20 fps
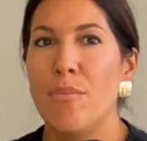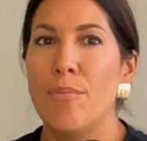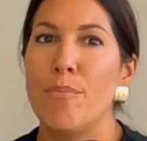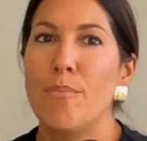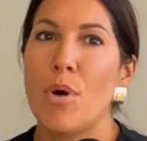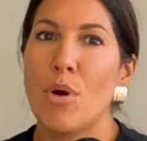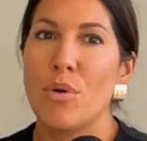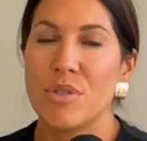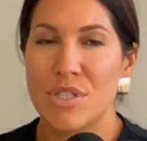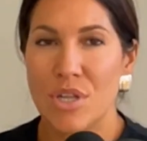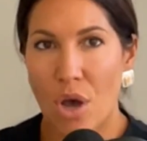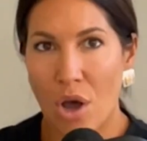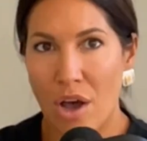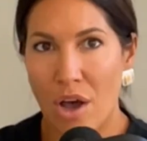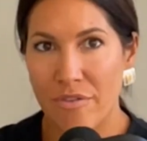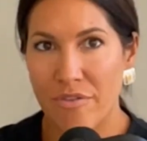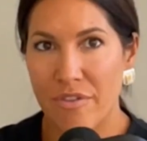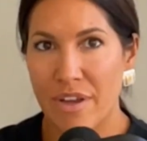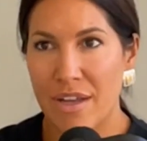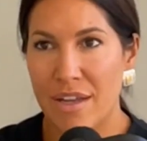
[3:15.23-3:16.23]
most
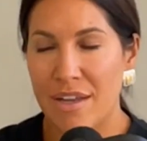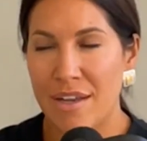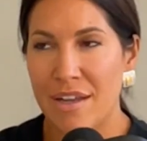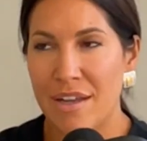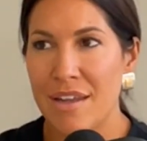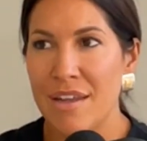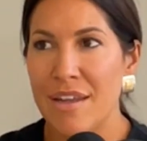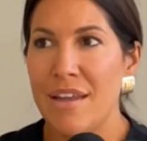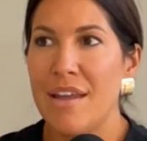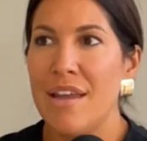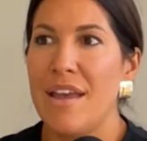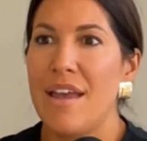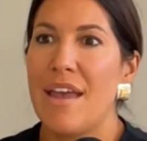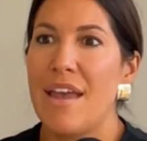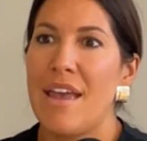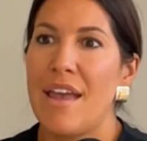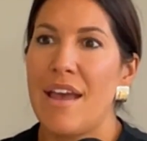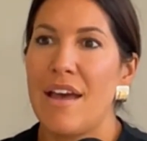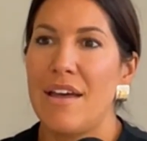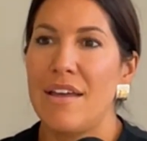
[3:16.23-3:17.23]
often.
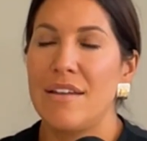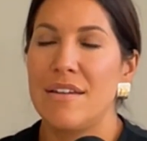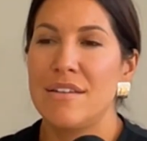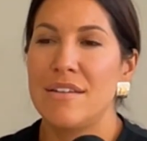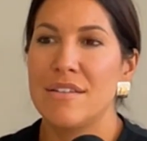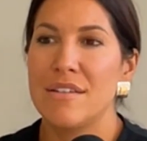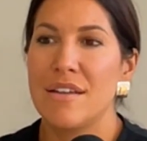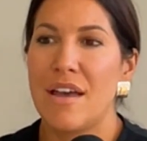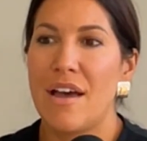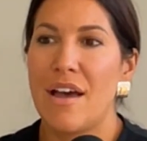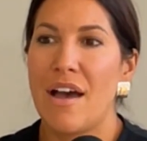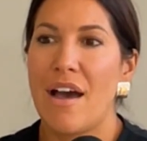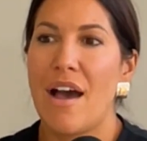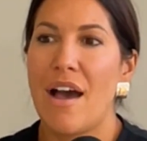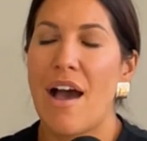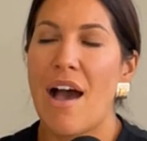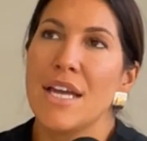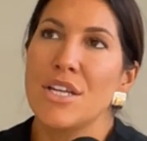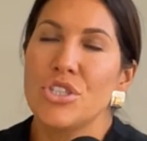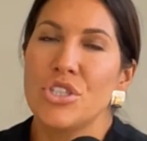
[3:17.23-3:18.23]
And
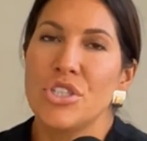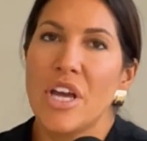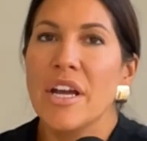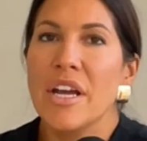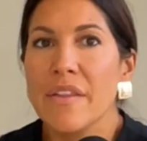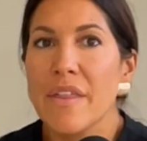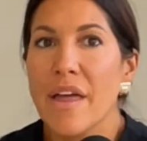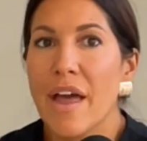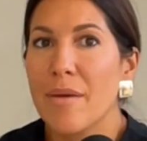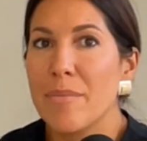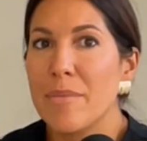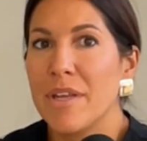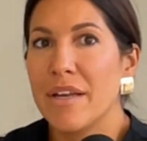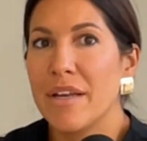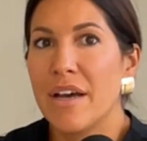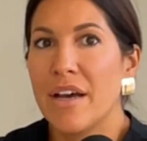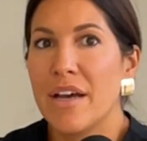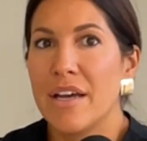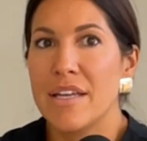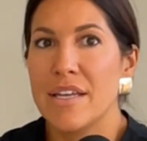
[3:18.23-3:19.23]
I share that
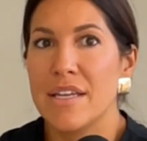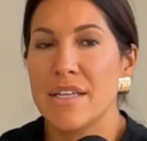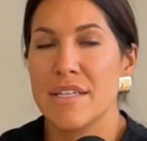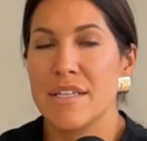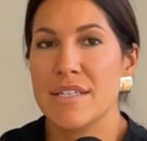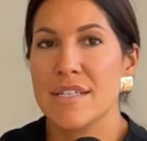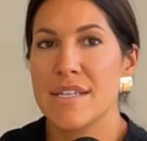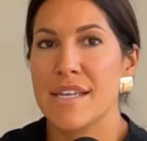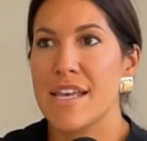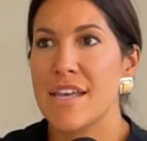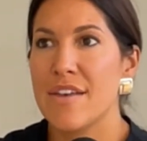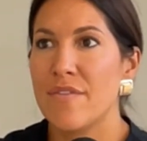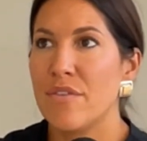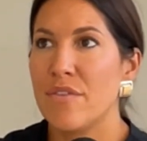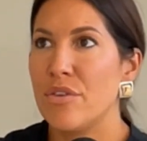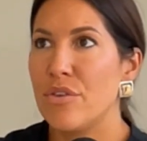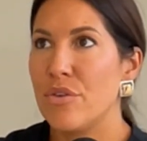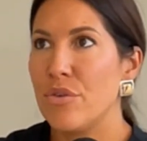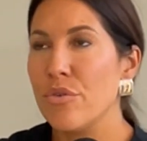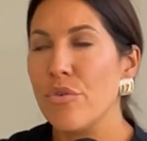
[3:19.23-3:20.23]
because if
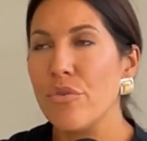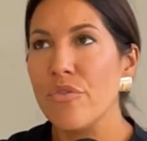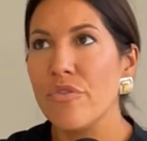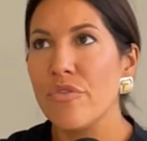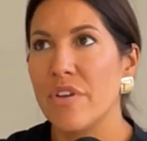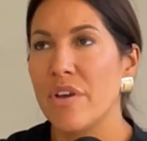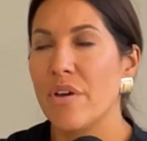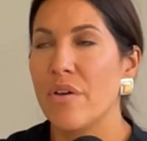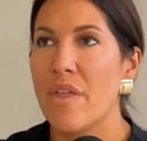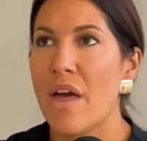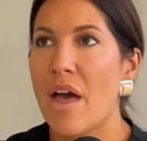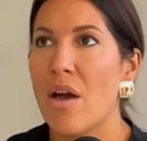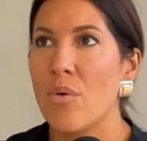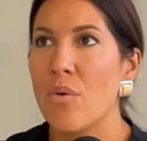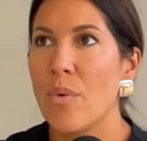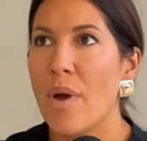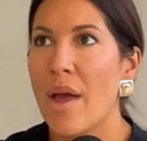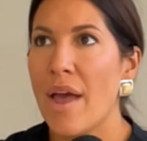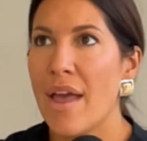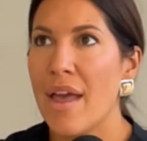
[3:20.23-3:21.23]
you feel that
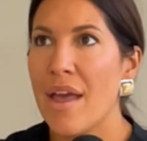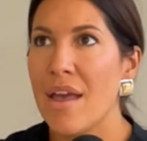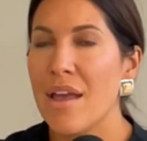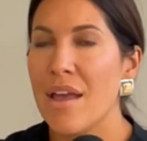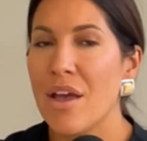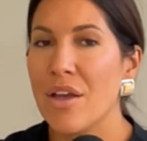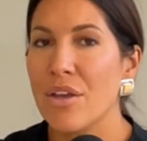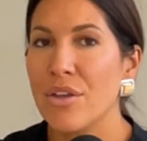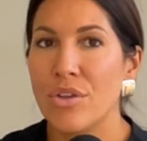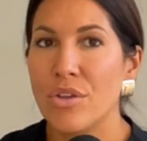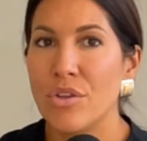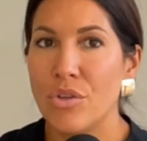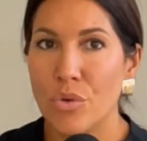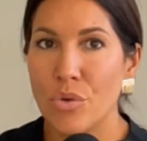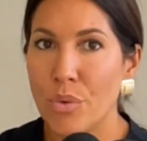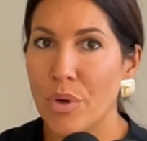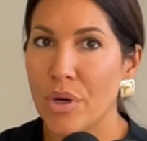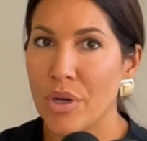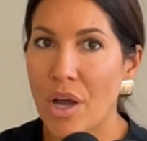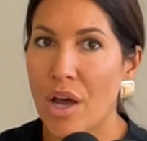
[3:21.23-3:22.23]
way,
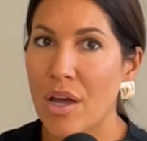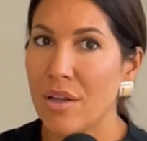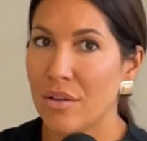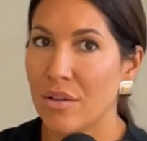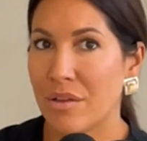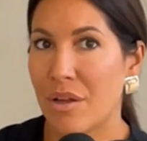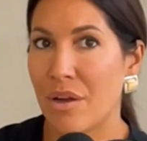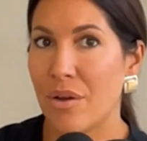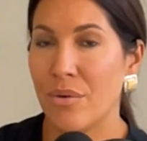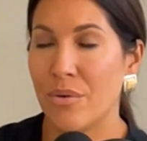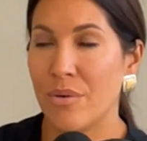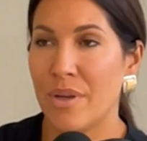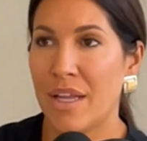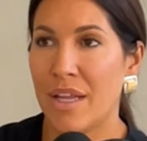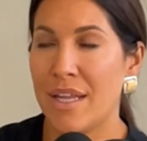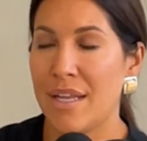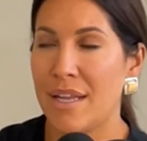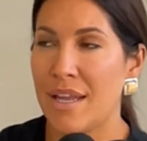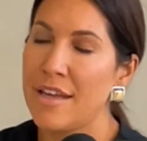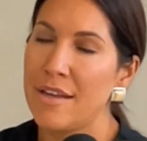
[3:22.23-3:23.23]
you are not alone.
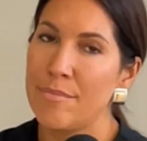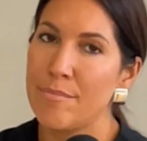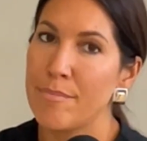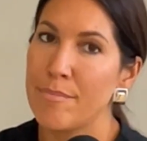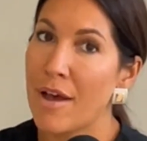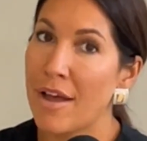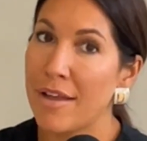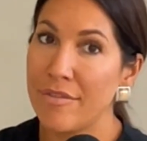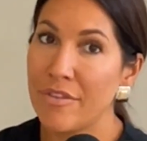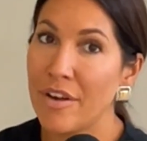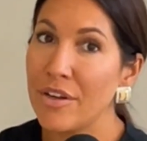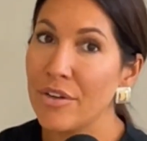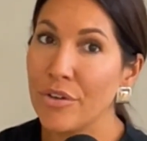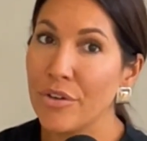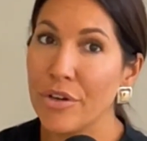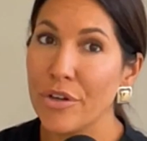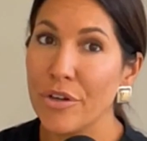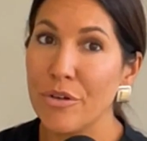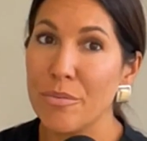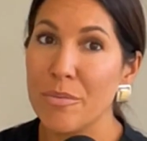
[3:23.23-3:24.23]
And in my friend
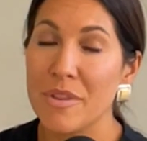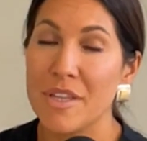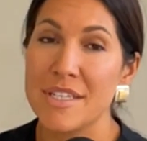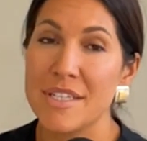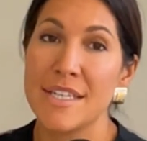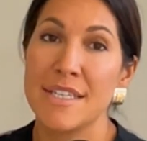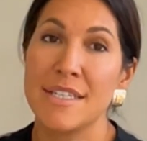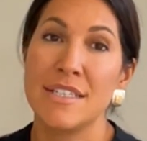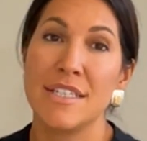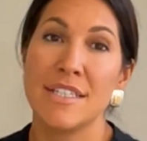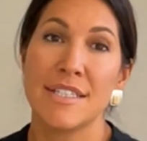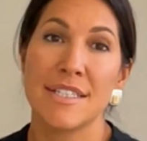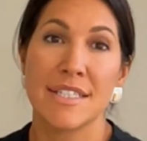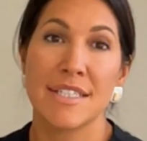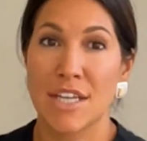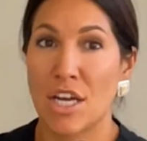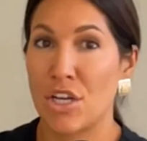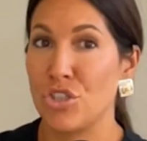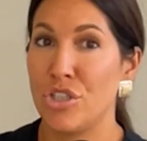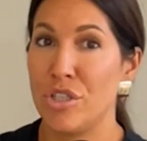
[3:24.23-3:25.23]
group, it's a
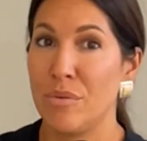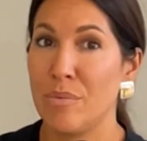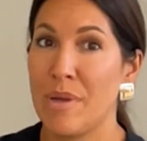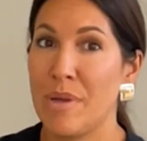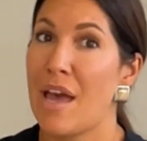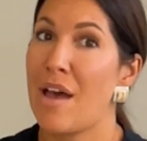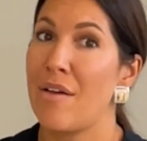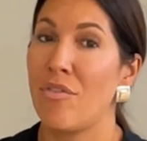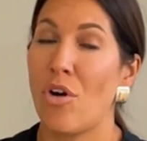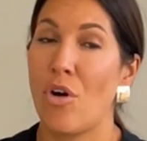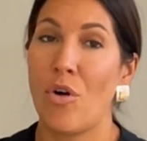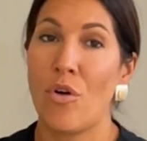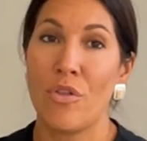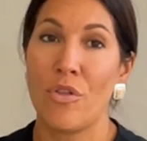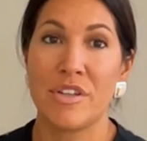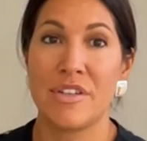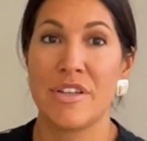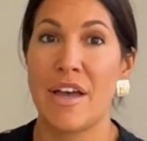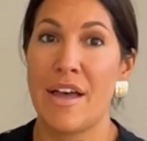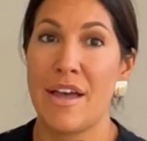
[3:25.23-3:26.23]
discussion we have all
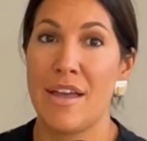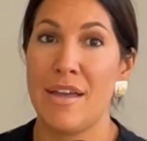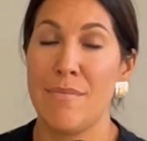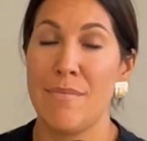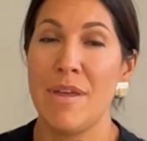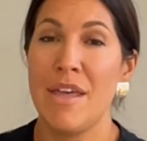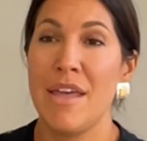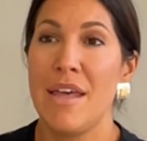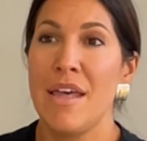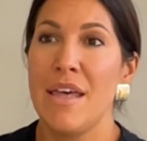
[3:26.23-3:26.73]
the time.